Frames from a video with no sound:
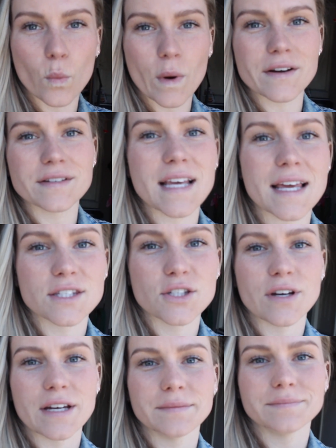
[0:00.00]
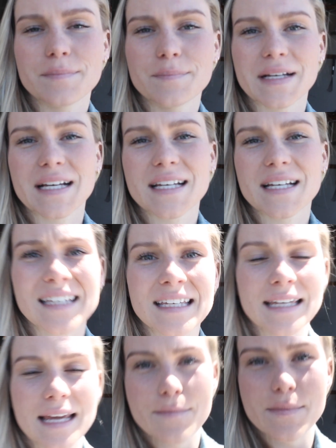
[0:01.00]
Wear sunscreen because skin
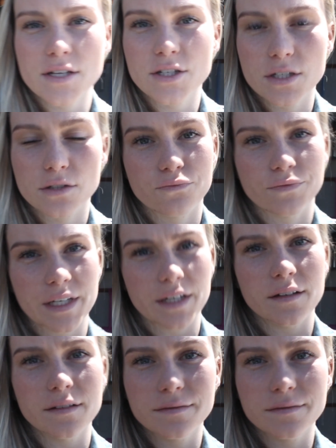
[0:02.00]
damage is real.